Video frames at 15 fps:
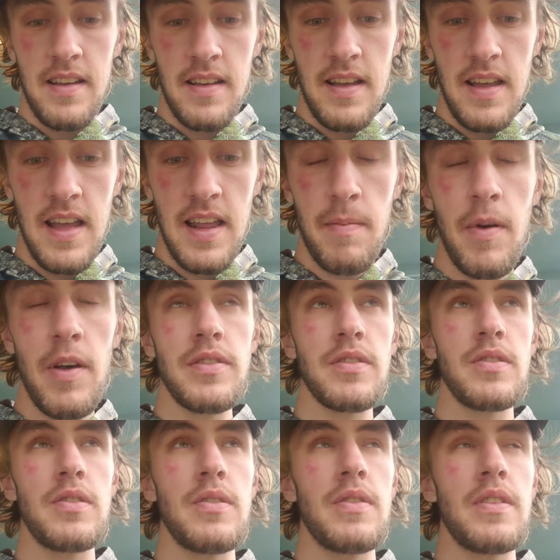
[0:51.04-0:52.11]
And I'm also
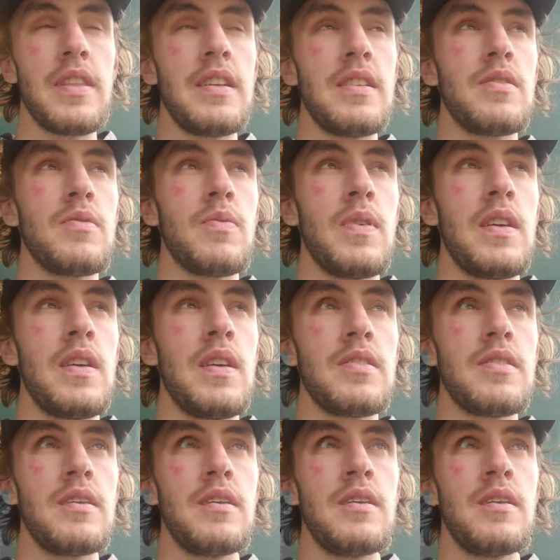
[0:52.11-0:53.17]
doing this with
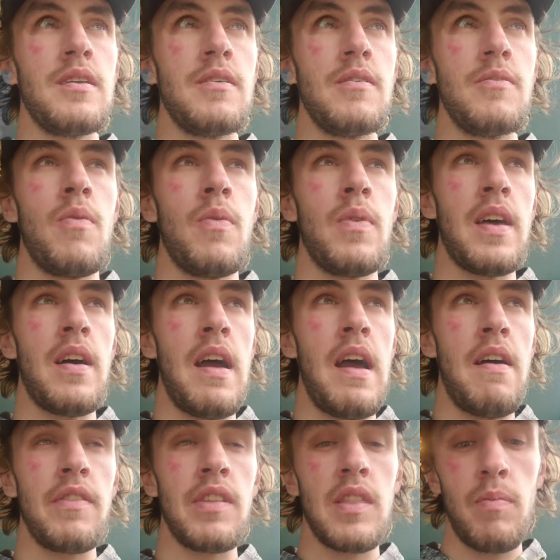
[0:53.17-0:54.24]
without
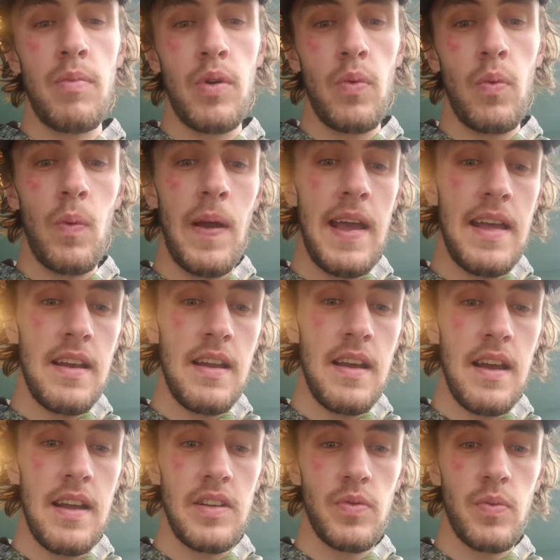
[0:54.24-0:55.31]
having the boot wet.
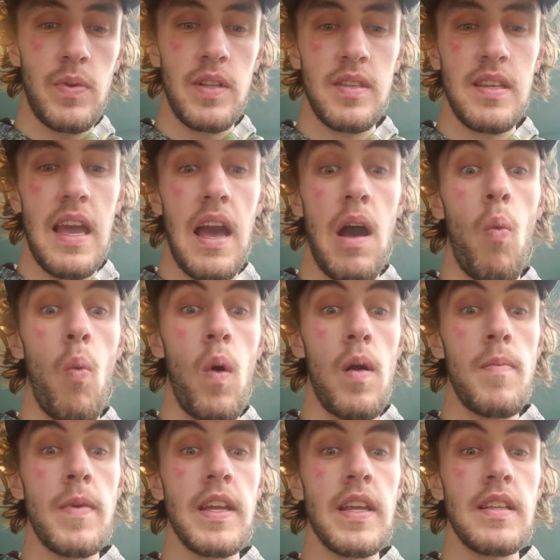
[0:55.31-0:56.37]
I just want to see how
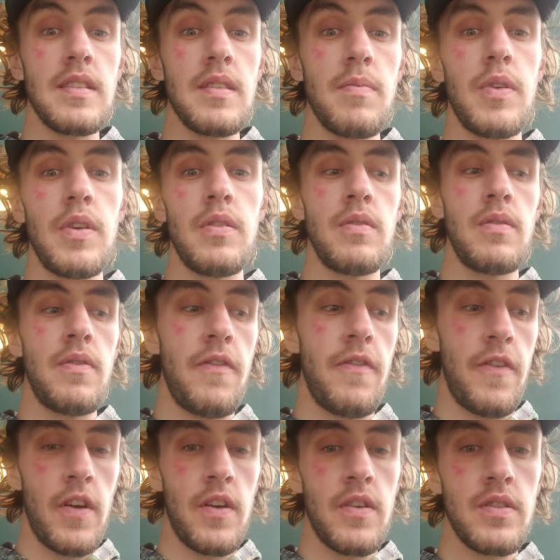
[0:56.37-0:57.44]
warm it gets the boot
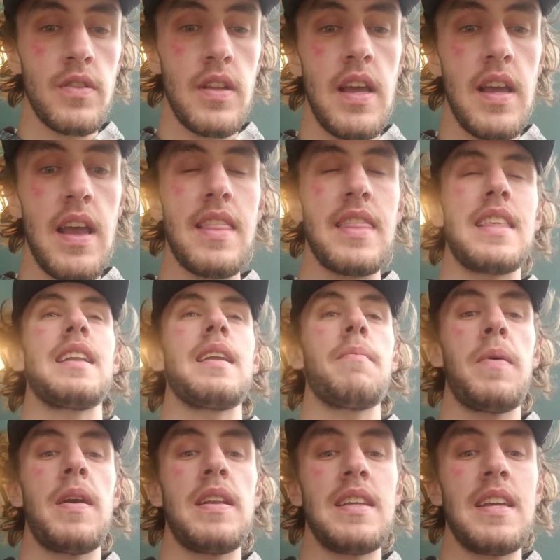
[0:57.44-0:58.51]
first, and then I
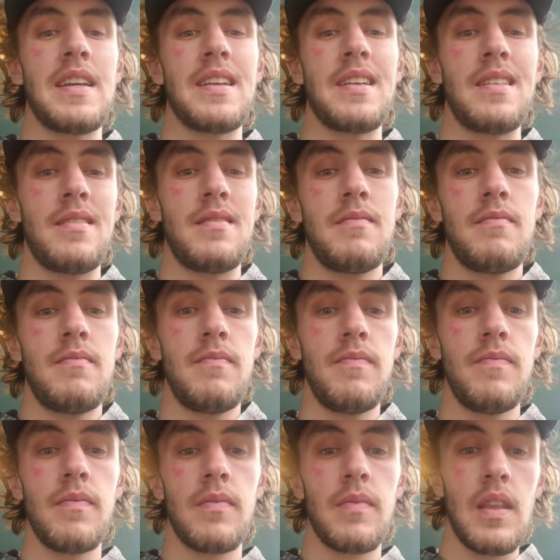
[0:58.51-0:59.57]
might take and
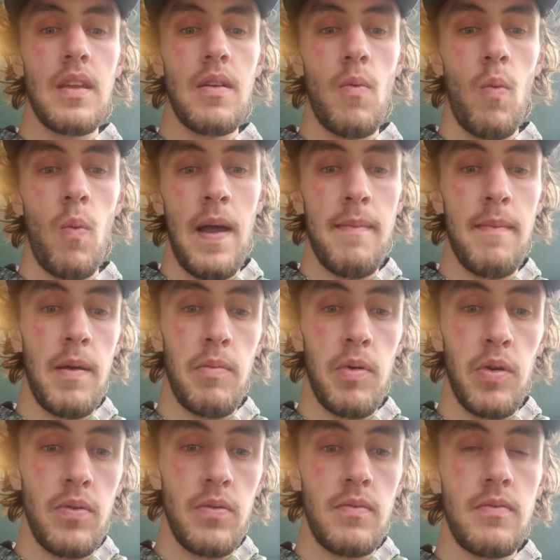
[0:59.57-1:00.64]
wet my
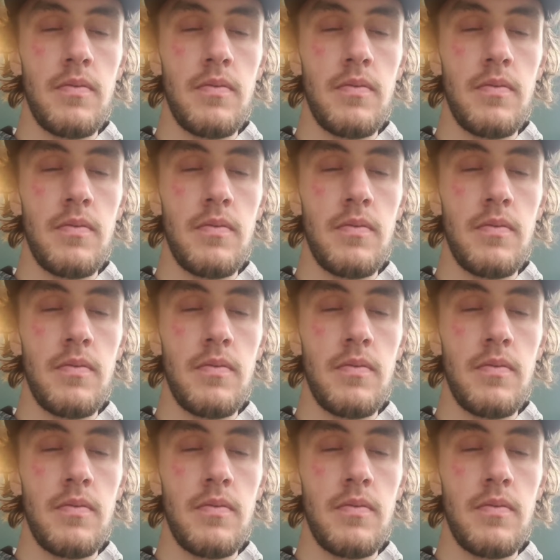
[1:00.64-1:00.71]
boot